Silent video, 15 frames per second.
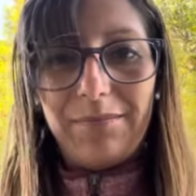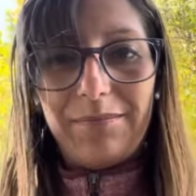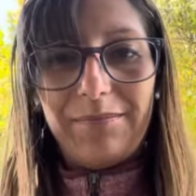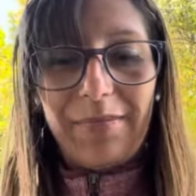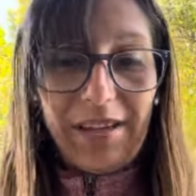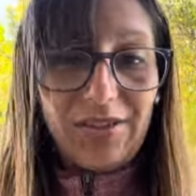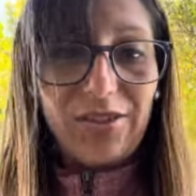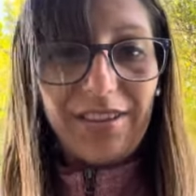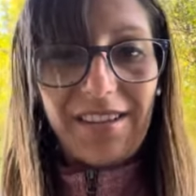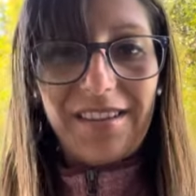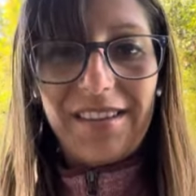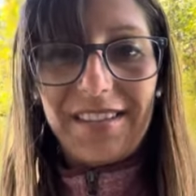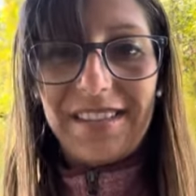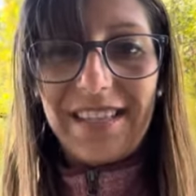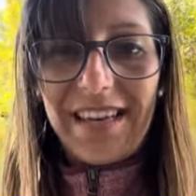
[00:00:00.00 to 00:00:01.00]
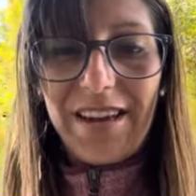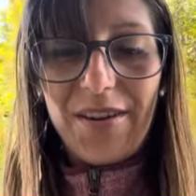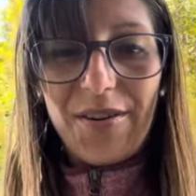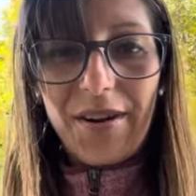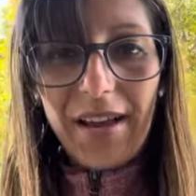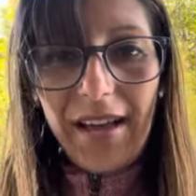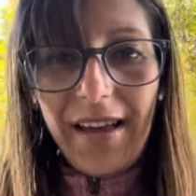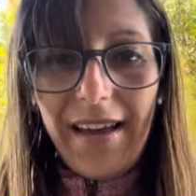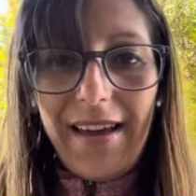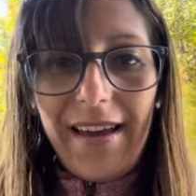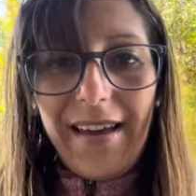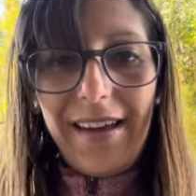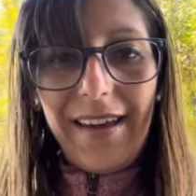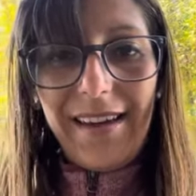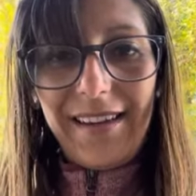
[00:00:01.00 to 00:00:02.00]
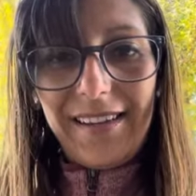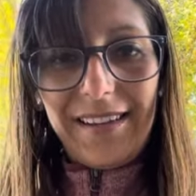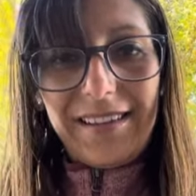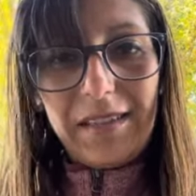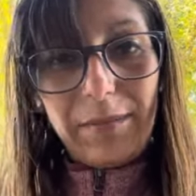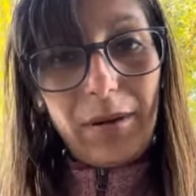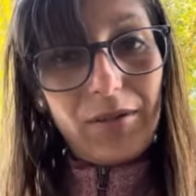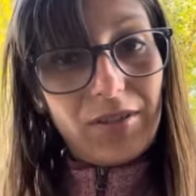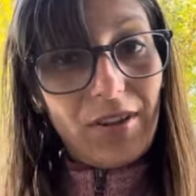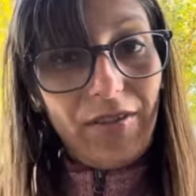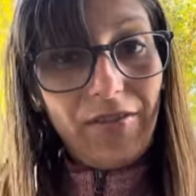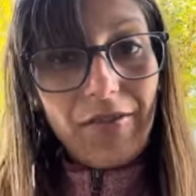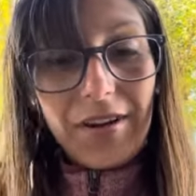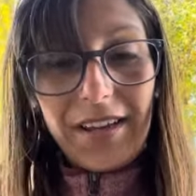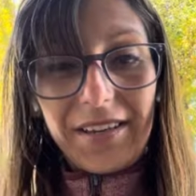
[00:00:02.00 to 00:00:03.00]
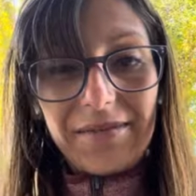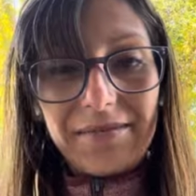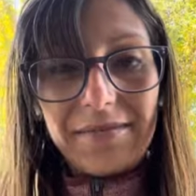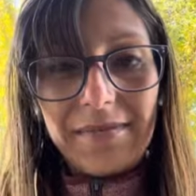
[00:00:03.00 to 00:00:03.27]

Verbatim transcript: especially this year, and it's about suffering.